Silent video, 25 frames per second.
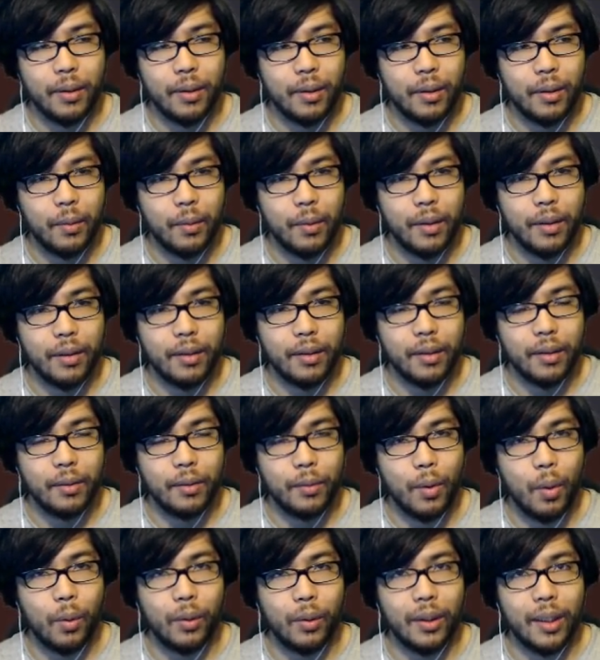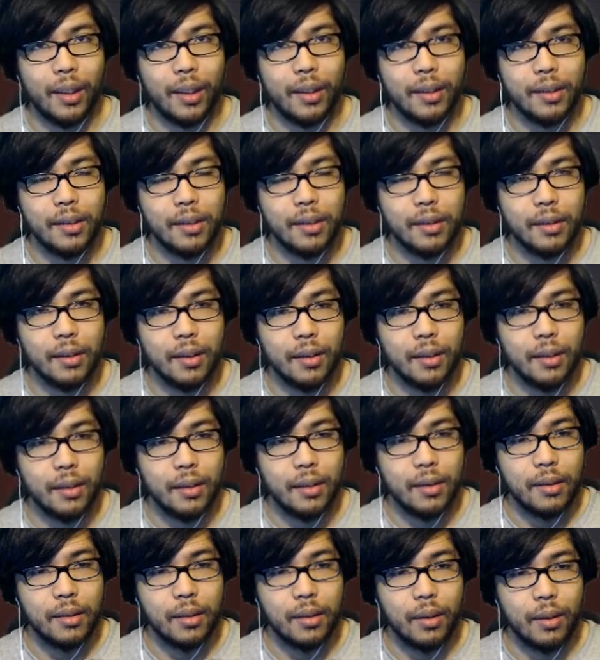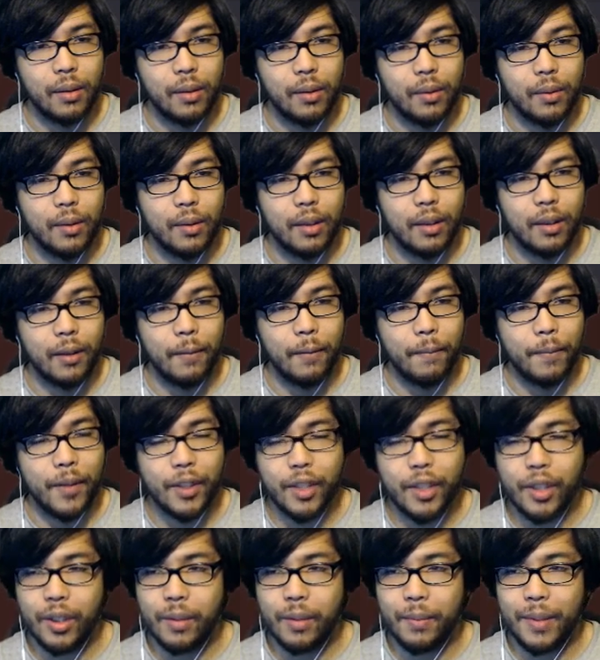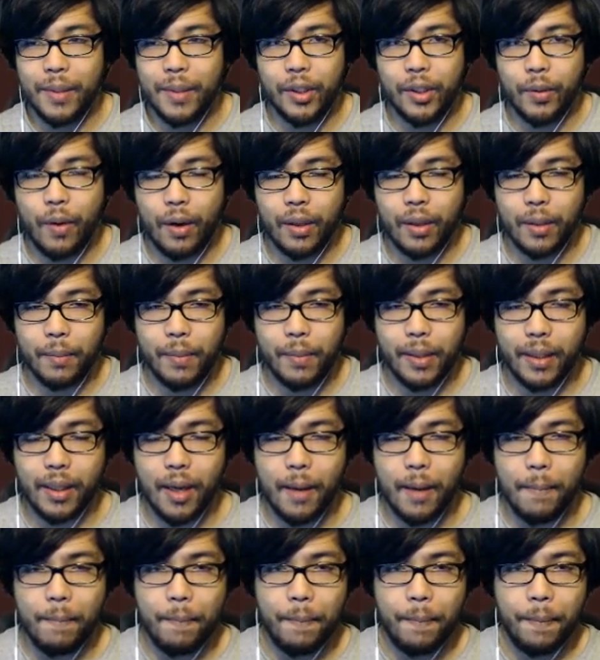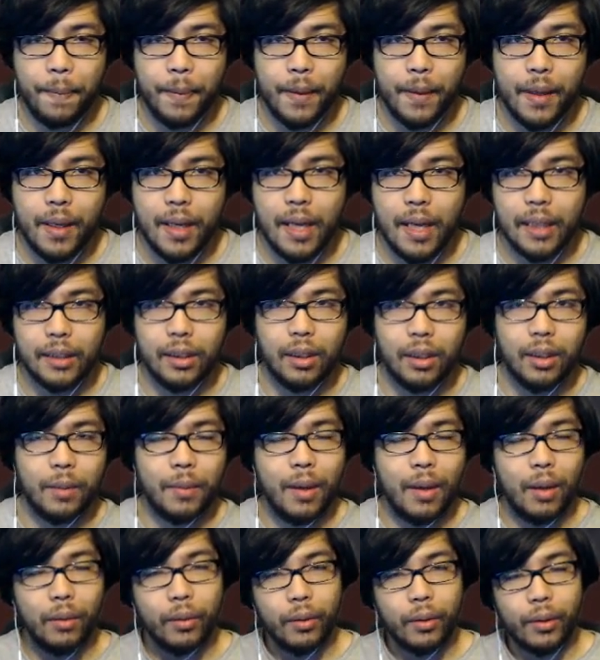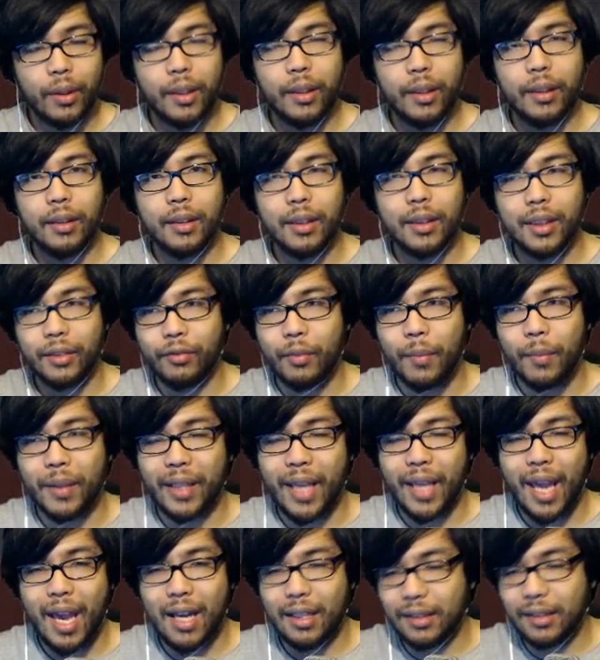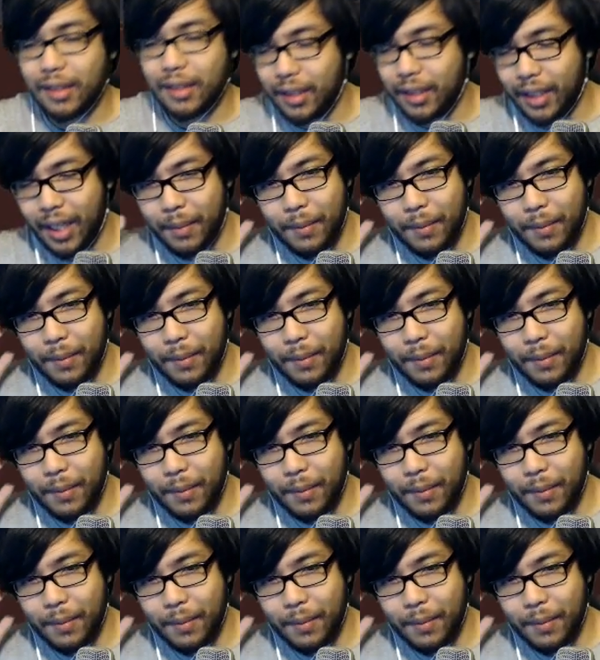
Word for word: with roguelikes, so this shouldn't be too hard to pick up. It's all about learning the different mechanics that the game